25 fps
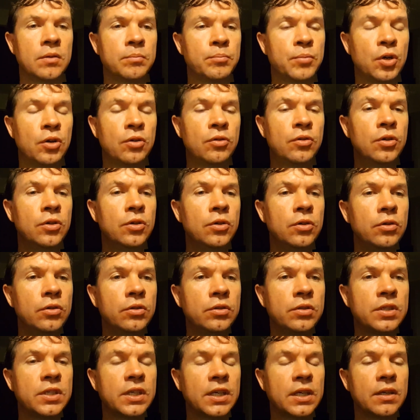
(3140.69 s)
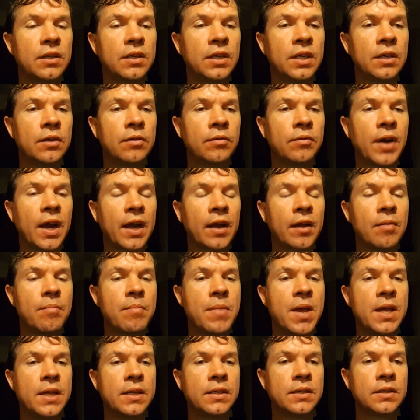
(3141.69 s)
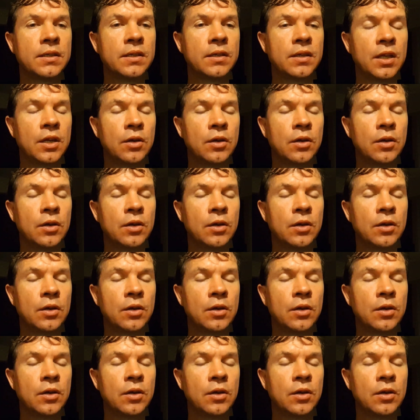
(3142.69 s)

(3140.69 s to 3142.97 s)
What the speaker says: Peru, recommend,